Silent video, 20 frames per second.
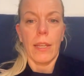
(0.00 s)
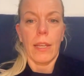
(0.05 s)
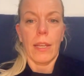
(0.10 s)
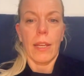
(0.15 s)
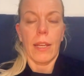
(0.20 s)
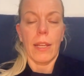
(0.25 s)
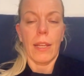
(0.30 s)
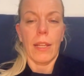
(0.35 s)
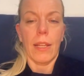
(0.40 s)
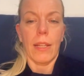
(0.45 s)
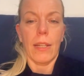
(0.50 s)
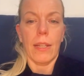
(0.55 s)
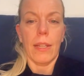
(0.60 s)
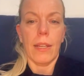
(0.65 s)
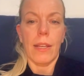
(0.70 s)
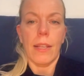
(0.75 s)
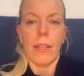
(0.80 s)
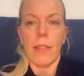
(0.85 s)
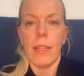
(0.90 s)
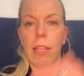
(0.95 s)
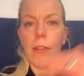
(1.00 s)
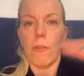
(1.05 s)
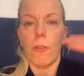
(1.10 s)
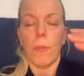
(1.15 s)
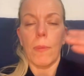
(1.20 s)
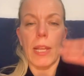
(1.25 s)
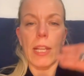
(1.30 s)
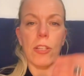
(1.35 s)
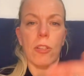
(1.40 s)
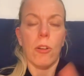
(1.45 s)
and
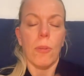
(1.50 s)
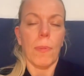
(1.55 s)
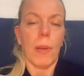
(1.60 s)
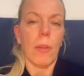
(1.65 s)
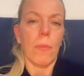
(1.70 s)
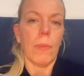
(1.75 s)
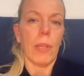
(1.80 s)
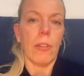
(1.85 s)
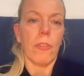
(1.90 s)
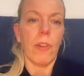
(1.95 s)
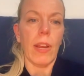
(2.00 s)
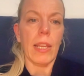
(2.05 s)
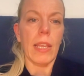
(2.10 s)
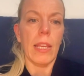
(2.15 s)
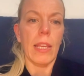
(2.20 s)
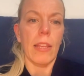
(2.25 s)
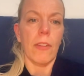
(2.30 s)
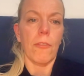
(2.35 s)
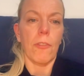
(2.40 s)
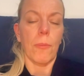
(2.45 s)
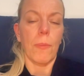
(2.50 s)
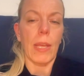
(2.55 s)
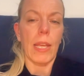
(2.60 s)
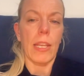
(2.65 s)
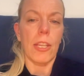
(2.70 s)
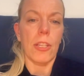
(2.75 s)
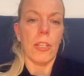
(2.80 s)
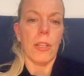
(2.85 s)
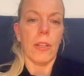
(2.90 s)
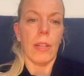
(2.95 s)
information about my tracking
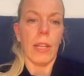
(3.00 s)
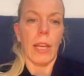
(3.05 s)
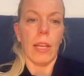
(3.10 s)
information.